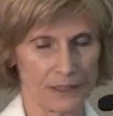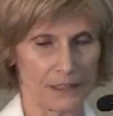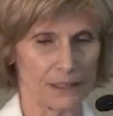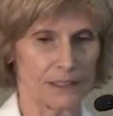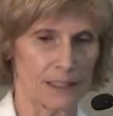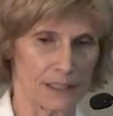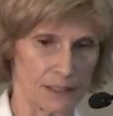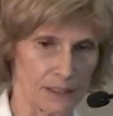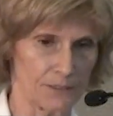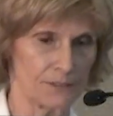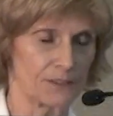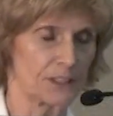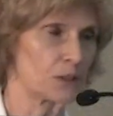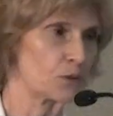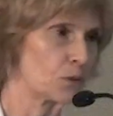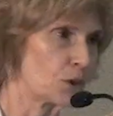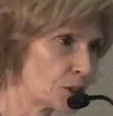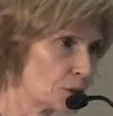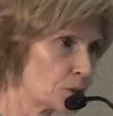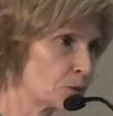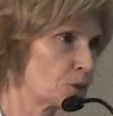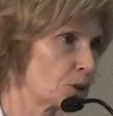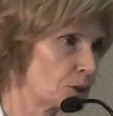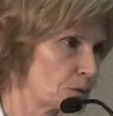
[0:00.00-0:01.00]
And then if they
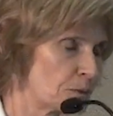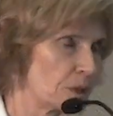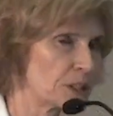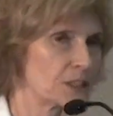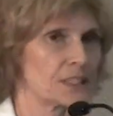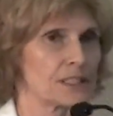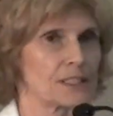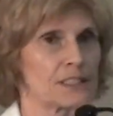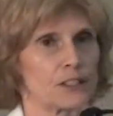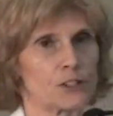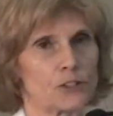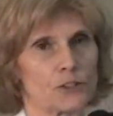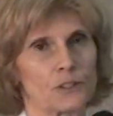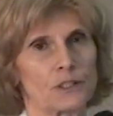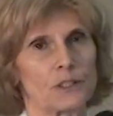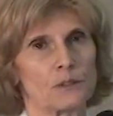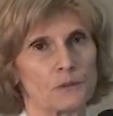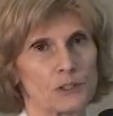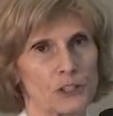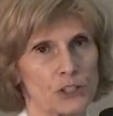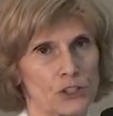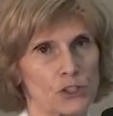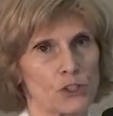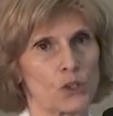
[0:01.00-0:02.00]
want to work
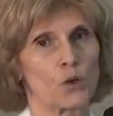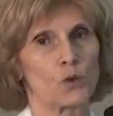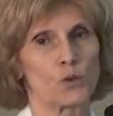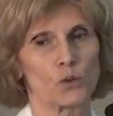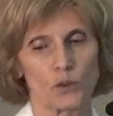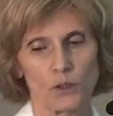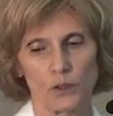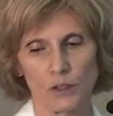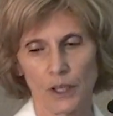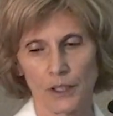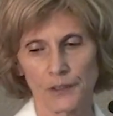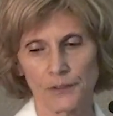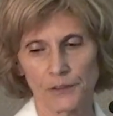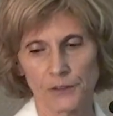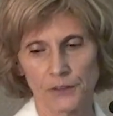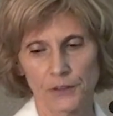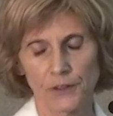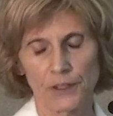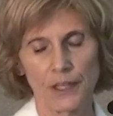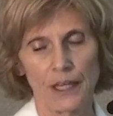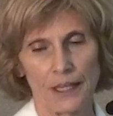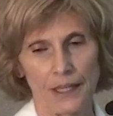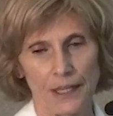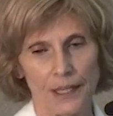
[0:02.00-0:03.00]
multisectoral, which is a whole
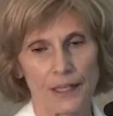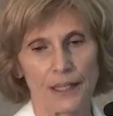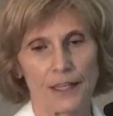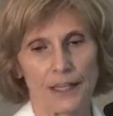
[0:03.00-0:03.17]
other